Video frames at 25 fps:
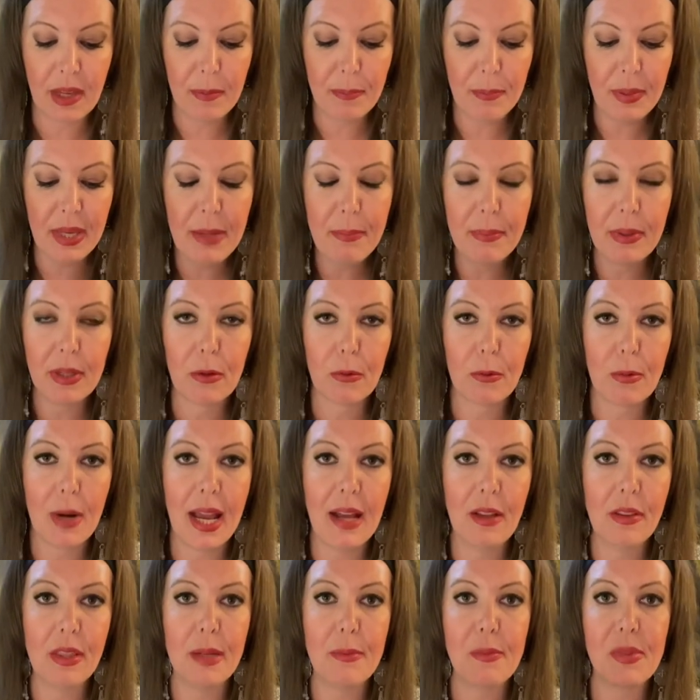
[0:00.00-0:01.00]
people
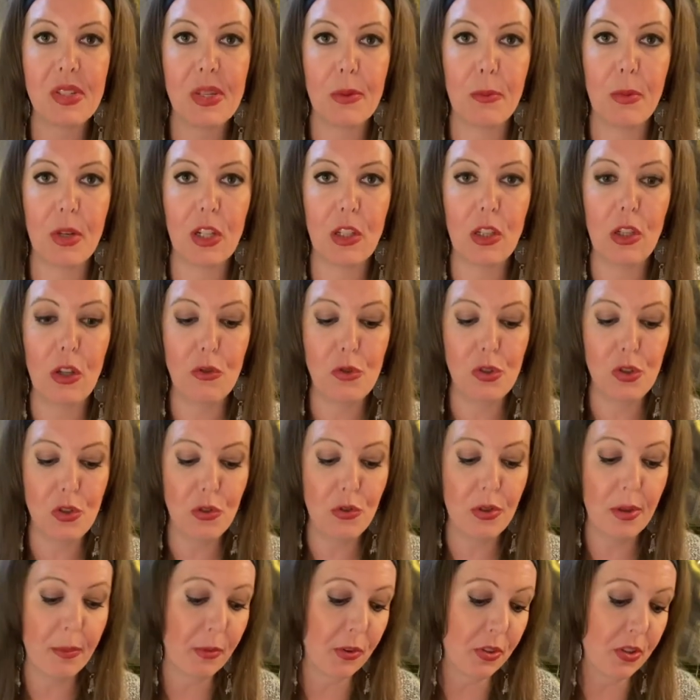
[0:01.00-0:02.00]
around them, someone close to
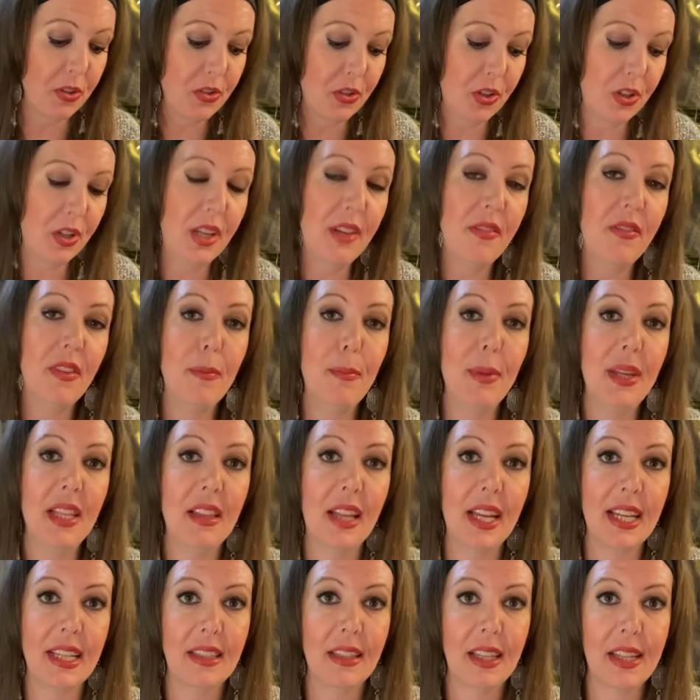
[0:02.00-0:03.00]
them, or this could even be
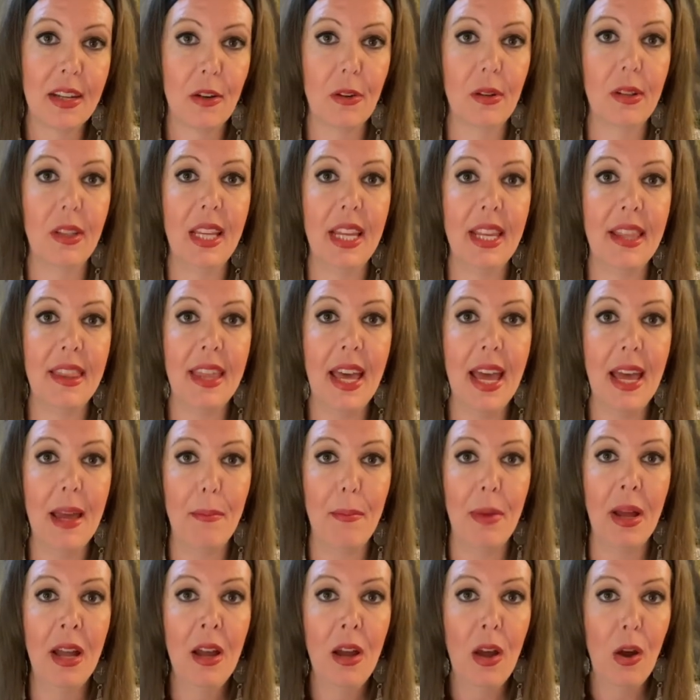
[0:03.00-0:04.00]
like literally them,